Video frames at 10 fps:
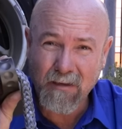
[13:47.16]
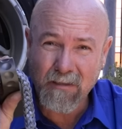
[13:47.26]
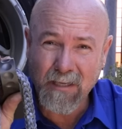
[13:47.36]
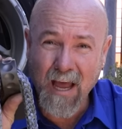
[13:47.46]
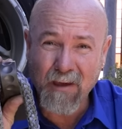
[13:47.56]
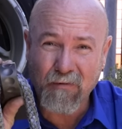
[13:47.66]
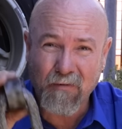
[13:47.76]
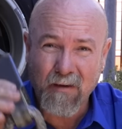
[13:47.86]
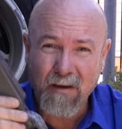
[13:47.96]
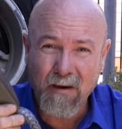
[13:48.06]

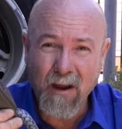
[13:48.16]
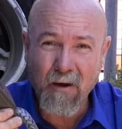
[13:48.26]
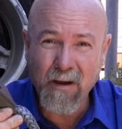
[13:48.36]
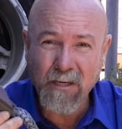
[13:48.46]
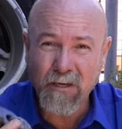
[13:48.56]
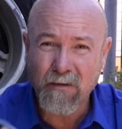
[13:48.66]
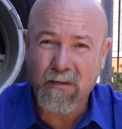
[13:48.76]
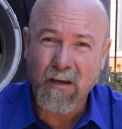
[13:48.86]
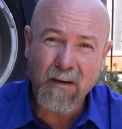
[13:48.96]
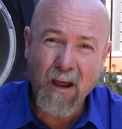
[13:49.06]
Safe, no issues,
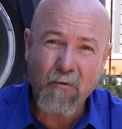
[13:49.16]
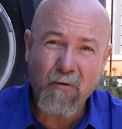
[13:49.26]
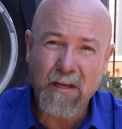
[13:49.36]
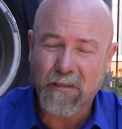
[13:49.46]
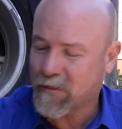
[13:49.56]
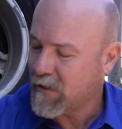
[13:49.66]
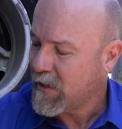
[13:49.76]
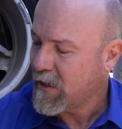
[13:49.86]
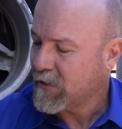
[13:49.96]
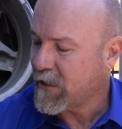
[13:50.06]
no risk.
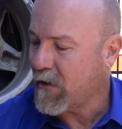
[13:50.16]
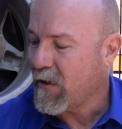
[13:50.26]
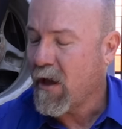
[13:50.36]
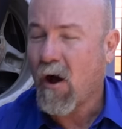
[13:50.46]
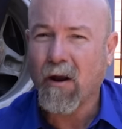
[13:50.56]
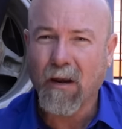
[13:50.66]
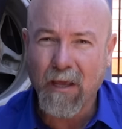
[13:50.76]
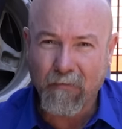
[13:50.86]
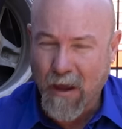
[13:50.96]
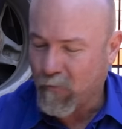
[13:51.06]
So I'd
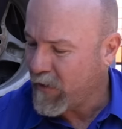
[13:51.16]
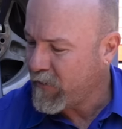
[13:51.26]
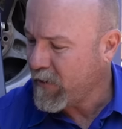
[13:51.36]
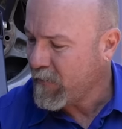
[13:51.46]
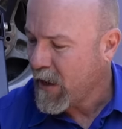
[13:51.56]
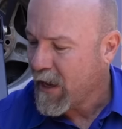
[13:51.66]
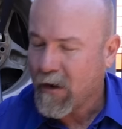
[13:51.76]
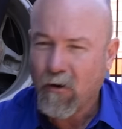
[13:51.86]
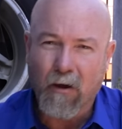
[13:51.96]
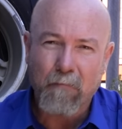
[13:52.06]
leave that with you.
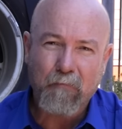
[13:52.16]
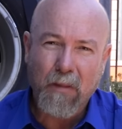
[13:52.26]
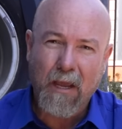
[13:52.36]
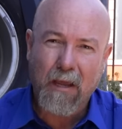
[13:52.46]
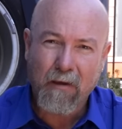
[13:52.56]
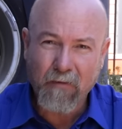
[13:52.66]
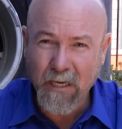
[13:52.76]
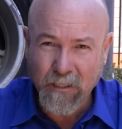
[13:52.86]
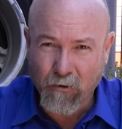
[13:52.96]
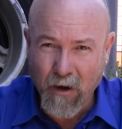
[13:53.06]
Look, if you
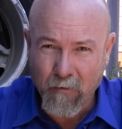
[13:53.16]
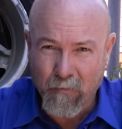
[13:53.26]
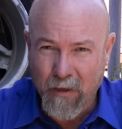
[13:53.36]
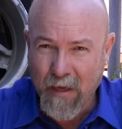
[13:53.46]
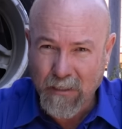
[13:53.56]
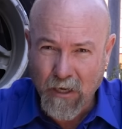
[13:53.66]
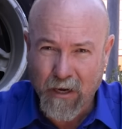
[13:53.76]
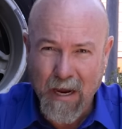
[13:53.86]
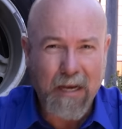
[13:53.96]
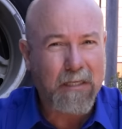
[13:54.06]
disagree with me, that's
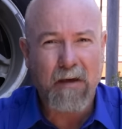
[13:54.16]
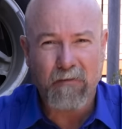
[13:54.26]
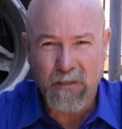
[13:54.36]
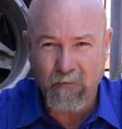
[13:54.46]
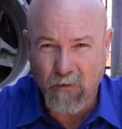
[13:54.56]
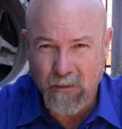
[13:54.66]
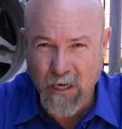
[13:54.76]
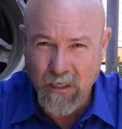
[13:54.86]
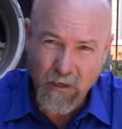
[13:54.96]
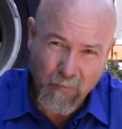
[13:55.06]
okay. Let's have a civil
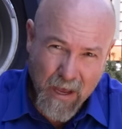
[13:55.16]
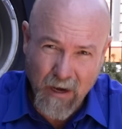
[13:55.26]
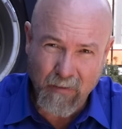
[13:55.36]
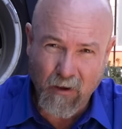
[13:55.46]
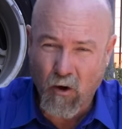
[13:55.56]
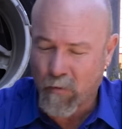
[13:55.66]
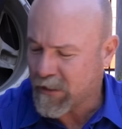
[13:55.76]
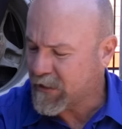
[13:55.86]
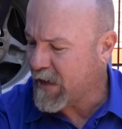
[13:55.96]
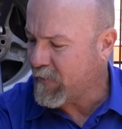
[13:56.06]
discussion about it in the
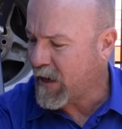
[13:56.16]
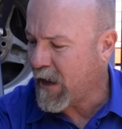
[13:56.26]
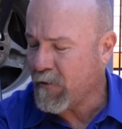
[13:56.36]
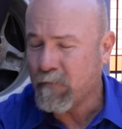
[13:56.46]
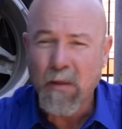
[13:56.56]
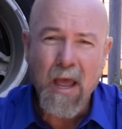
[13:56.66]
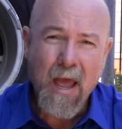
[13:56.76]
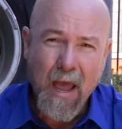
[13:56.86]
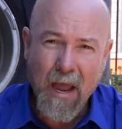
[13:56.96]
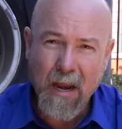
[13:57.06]
comments down below.
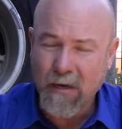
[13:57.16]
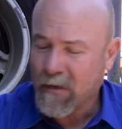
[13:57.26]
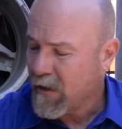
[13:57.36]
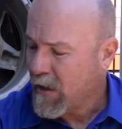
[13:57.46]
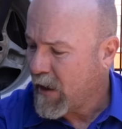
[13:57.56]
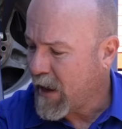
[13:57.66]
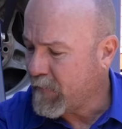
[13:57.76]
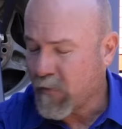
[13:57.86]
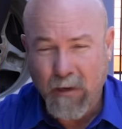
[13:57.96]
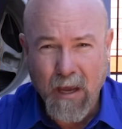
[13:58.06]
And
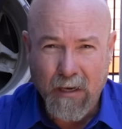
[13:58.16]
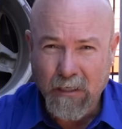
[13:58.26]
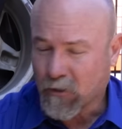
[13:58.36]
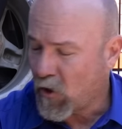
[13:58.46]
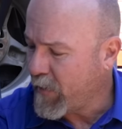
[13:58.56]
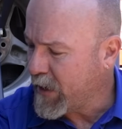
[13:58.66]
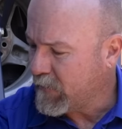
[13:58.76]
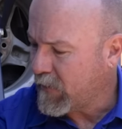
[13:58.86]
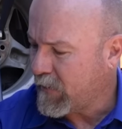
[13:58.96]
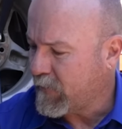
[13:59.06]
just comment.
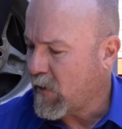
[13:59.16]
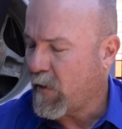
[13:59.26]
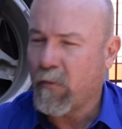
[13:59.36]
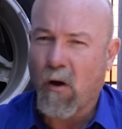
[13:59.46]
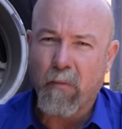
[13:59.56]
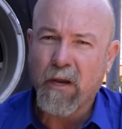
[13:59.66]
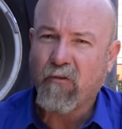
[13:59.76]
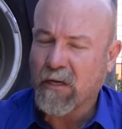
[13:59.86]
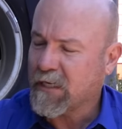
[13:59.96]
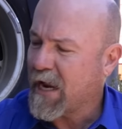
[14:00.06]
I'm
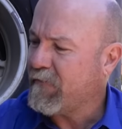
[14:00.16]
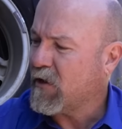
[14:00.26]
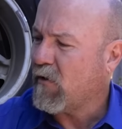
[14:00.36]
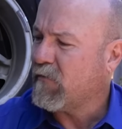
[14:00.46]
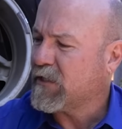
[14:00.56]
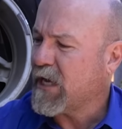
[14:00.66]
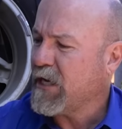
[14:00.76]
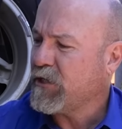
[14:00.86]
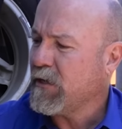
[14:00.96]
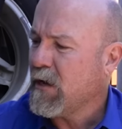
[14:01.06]
interested to have the
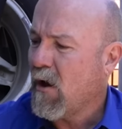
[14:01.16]
conversation.